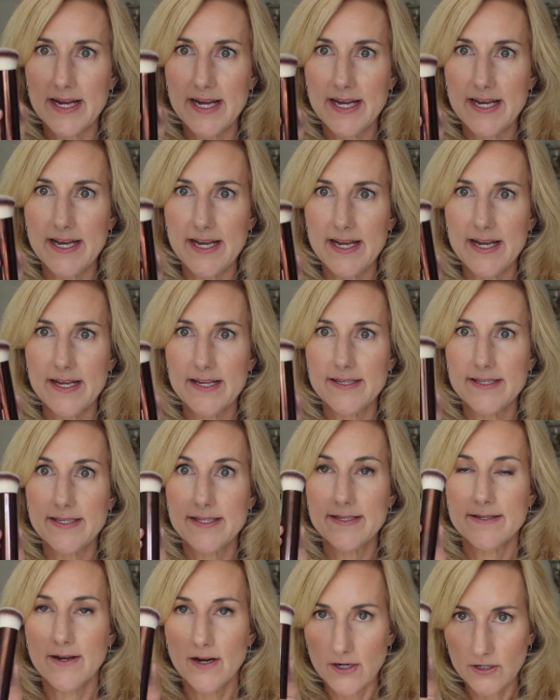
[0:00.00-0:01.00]
It
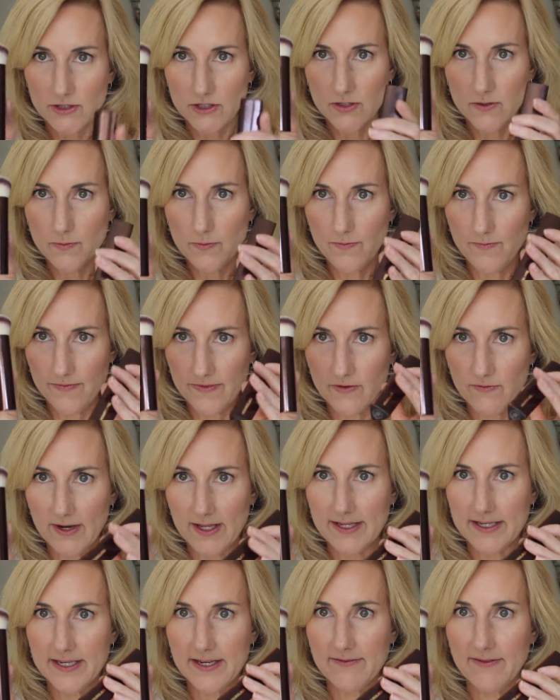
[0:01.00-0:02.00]
is also
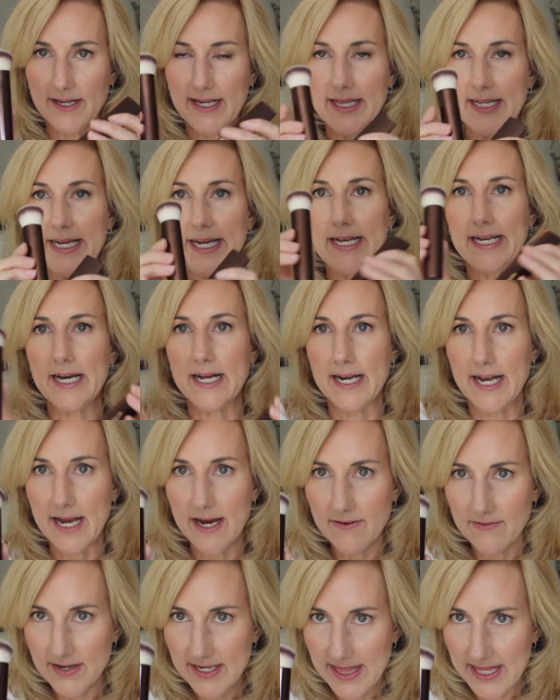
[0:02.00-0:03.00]
relatively clean. Not
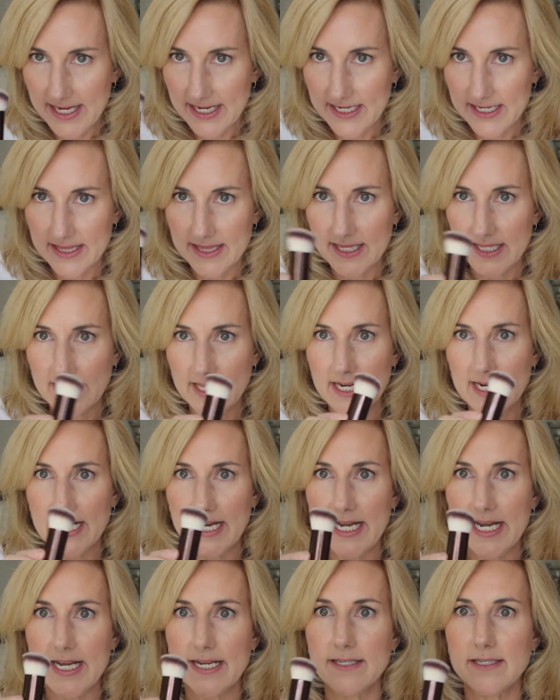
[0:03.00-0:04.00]
everything in the
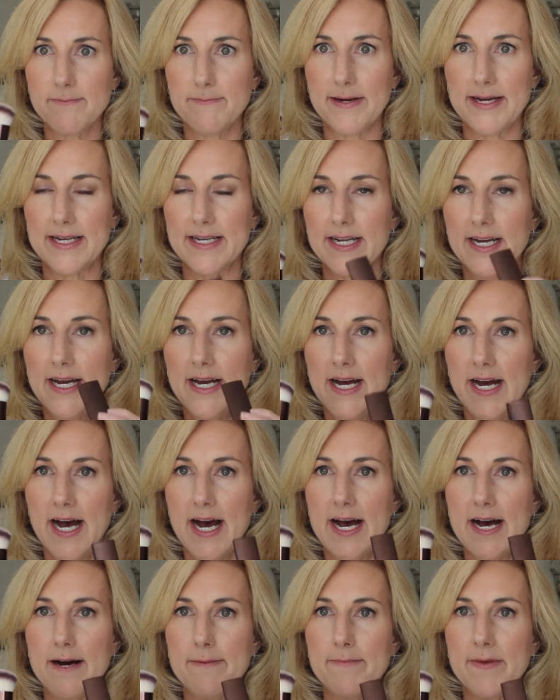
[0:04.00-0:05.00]
line is, but
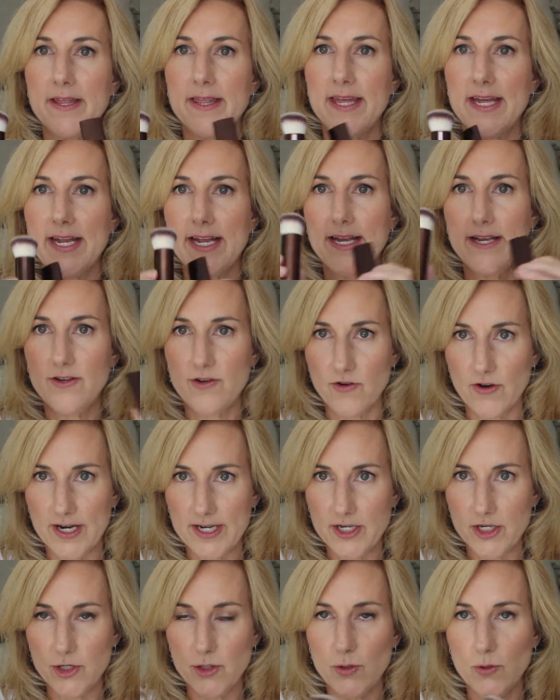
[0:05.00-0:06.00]
they try
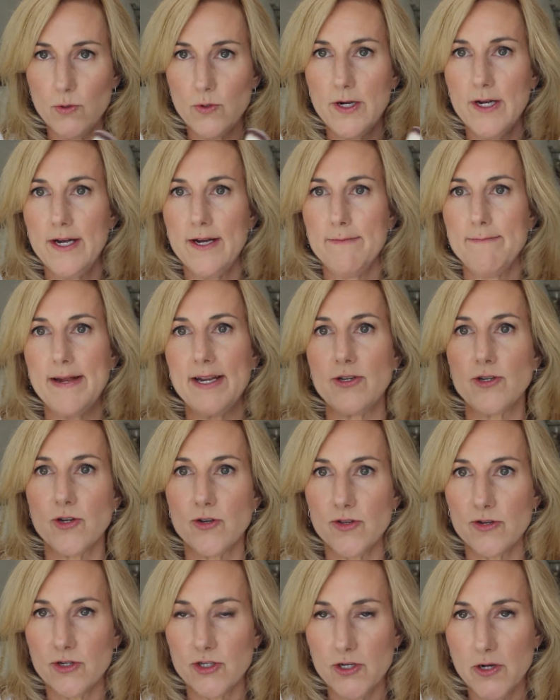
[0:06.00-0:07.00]
to make
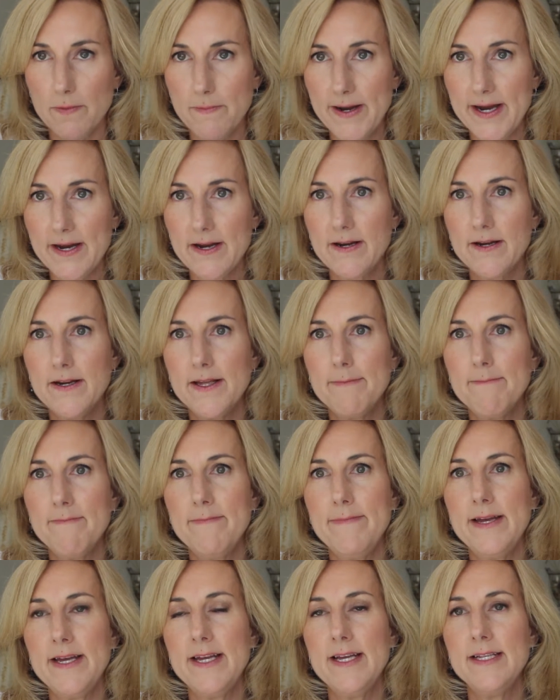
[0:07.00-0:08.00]
sure there's no
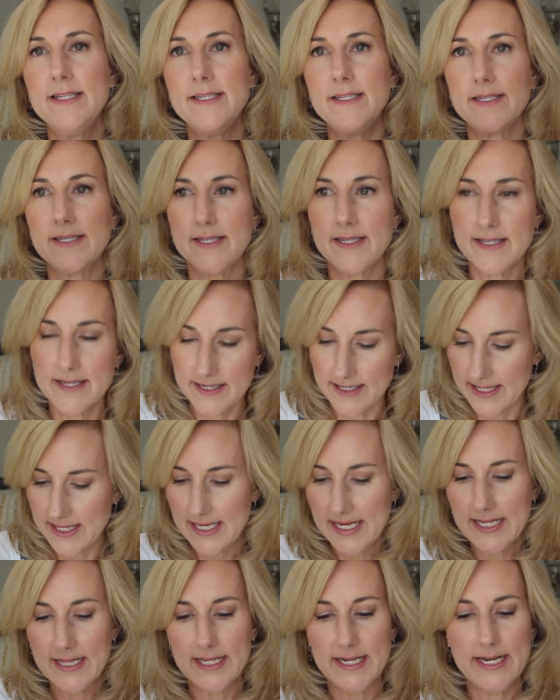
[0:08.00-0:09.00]
parabens,
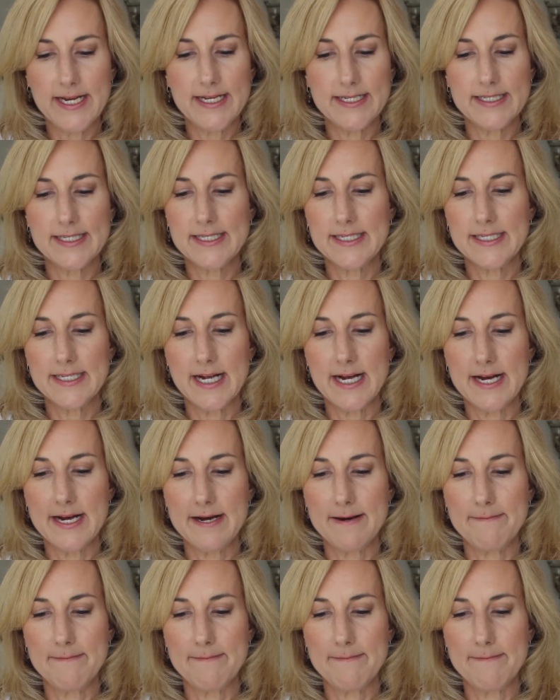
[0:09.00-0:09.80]
phthalates,